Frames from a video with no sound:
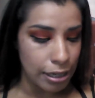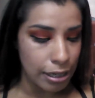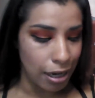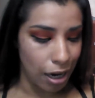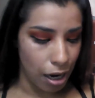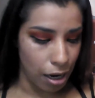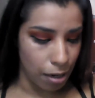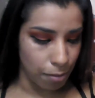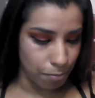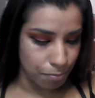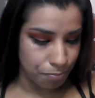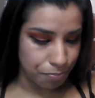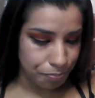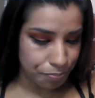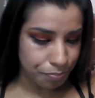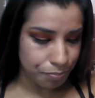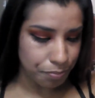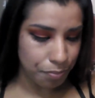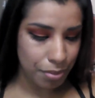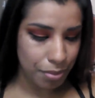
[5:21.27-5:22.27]
Um,
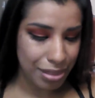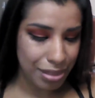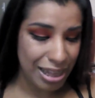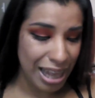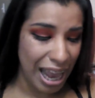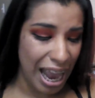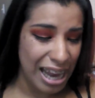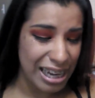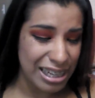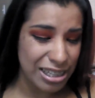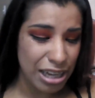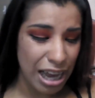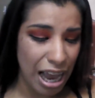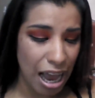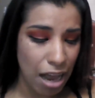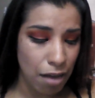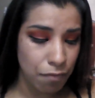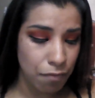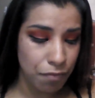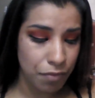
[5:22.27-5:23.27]
I
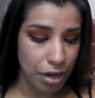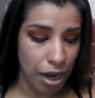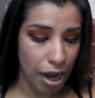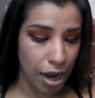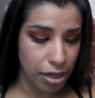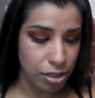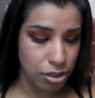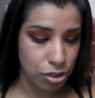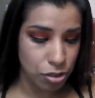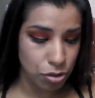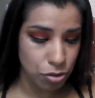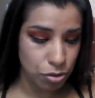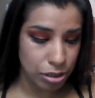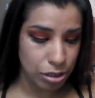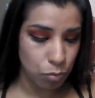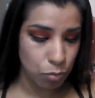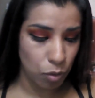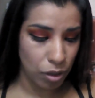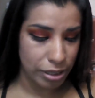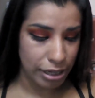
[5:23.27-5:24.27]
have not used
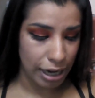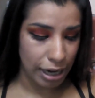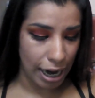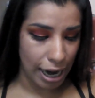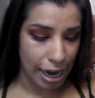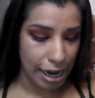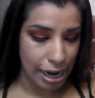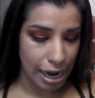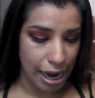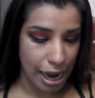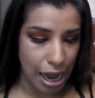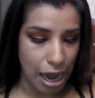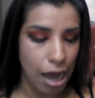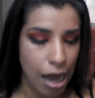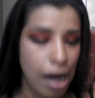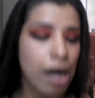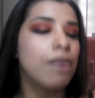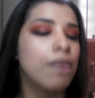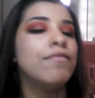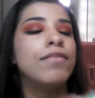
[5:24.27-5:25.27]
the one I
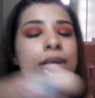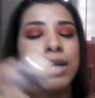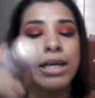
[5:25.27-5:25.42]
have